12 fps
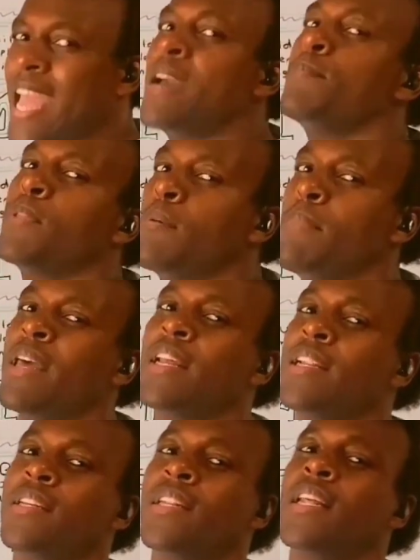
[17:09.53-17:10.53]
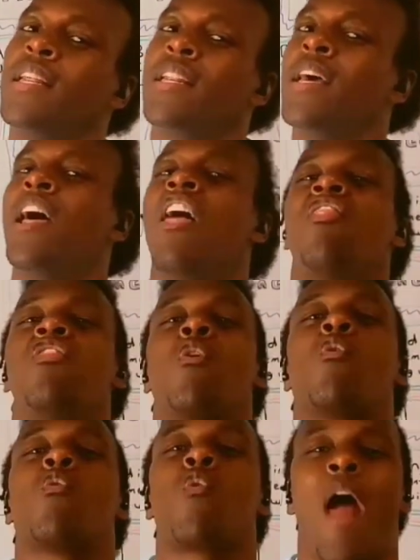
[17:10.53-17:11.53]
implemented the
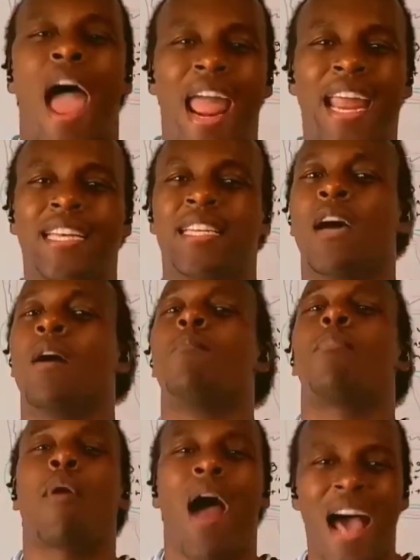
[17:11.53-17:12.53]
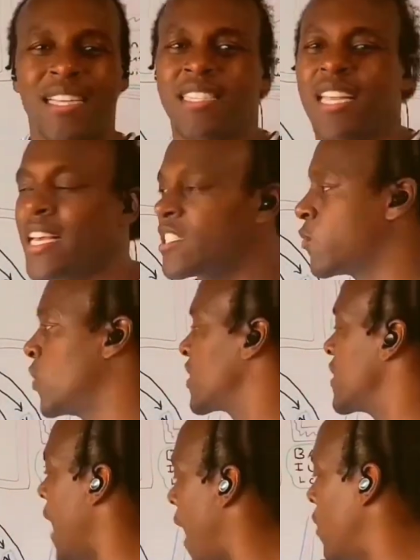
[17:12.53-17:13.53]
right process, which
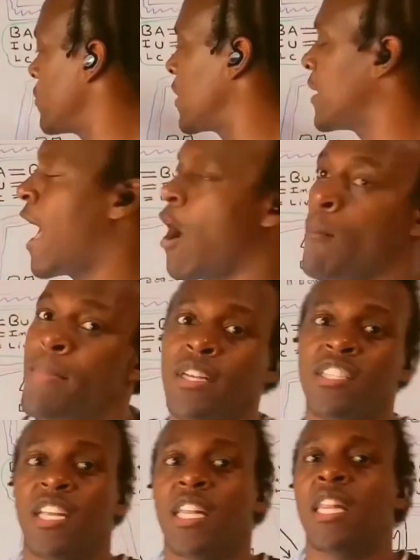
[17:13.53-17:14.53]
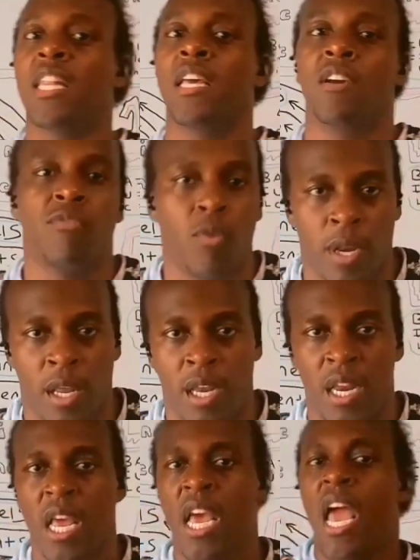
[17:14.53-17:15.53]
now has allowed me to live with it
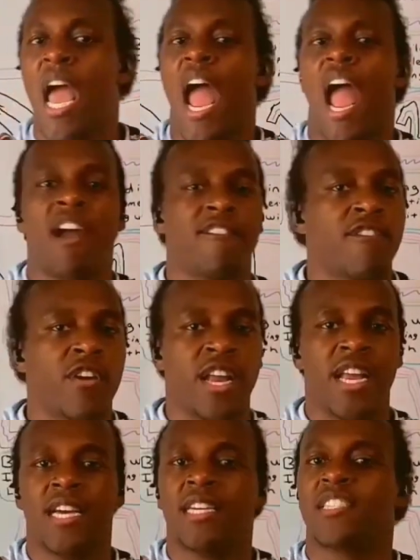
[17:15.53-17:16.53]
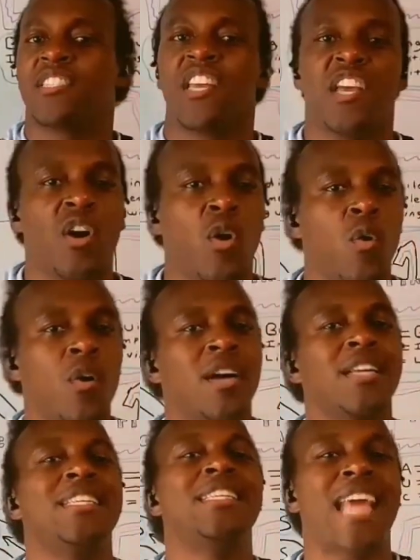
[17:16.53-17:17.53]
every single
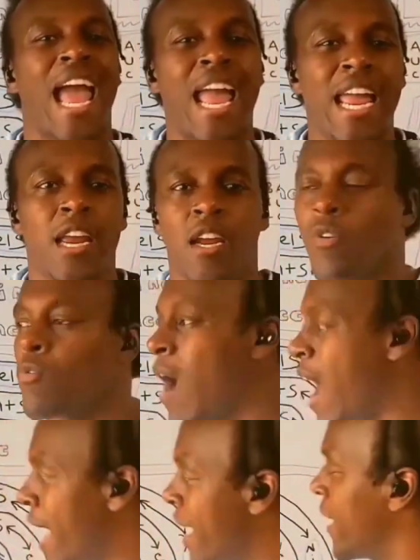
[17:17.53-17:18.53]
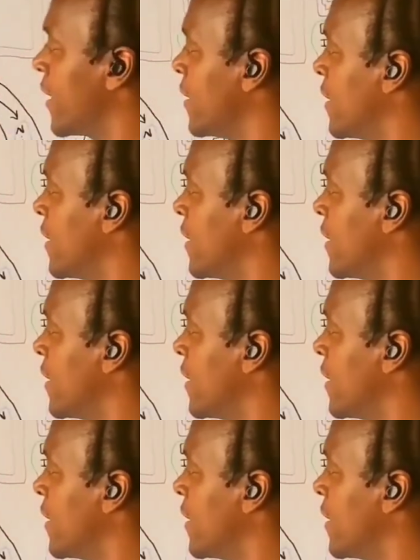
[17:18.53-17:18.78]
day, right?